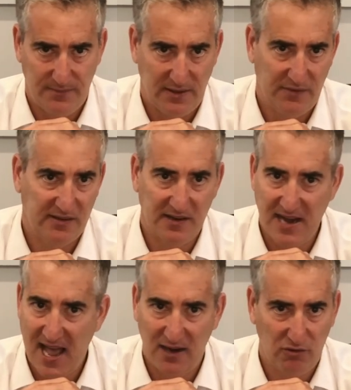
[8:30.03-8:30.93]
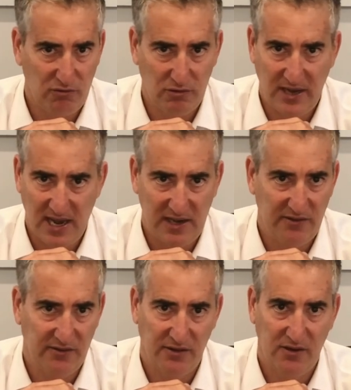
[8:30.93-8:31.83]
If it's not a true
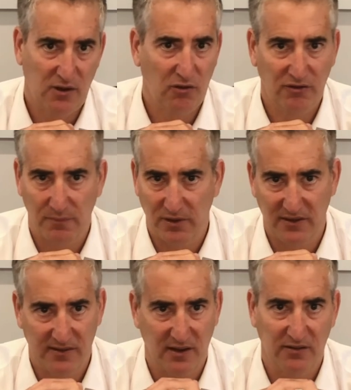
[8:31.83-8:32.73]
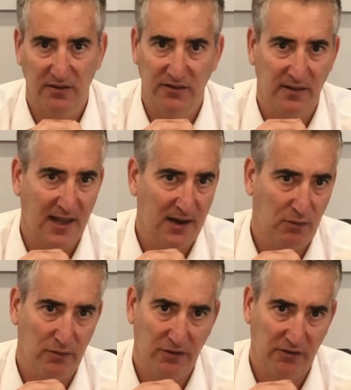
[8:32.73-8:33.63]
case, go someplace else. There's a lot of
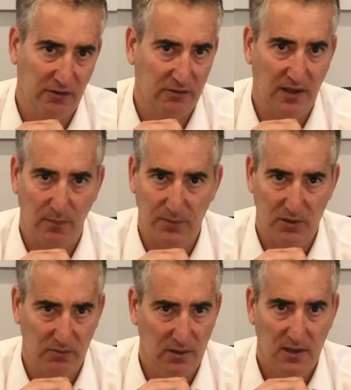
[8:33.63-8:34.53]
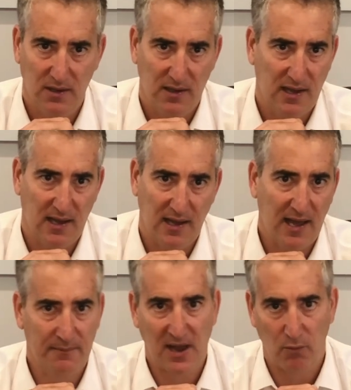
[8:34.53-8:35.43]
lawyers that will help you.
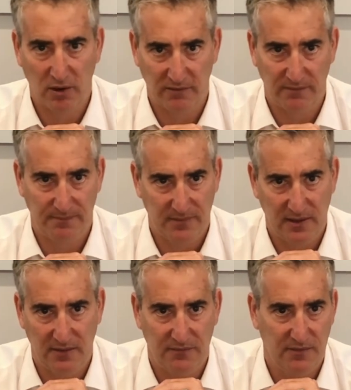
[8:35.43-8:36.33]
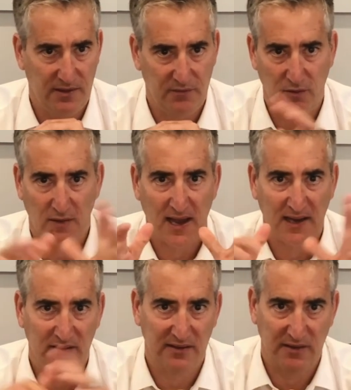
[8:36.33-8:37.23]
I'm not one of them. If you're
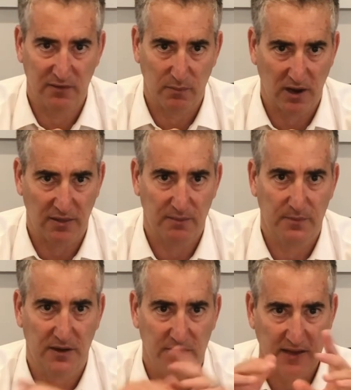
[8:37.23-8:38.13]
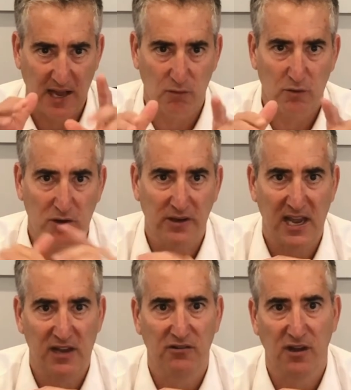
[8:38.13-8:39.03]
lying, save your breath. But if you got a real
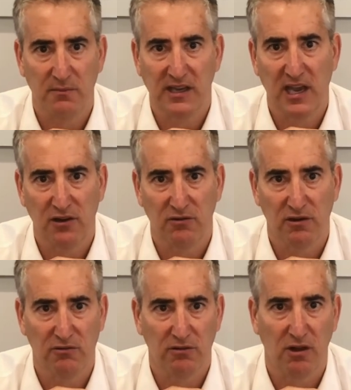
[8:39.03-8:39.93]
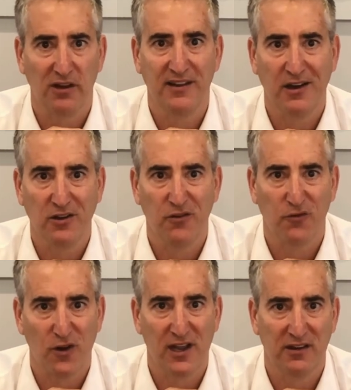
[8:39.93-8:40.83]
case, come to Cantor Injury Law. Tell your
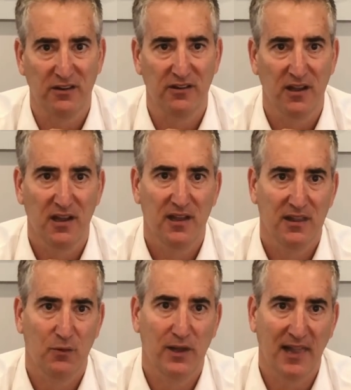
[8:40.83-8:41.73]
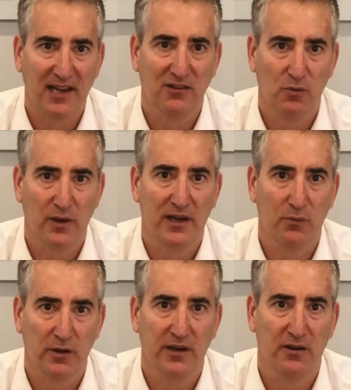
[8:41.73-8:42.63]
friends that we like to win, and
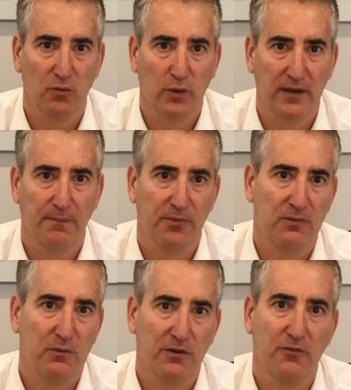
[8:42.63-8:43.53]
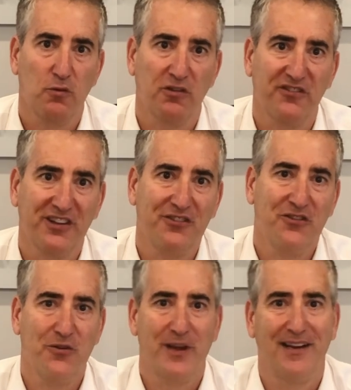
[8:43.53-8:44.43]
we're here to win.
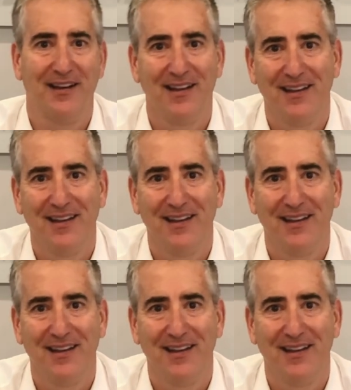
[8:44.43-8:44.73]
314-628-9999.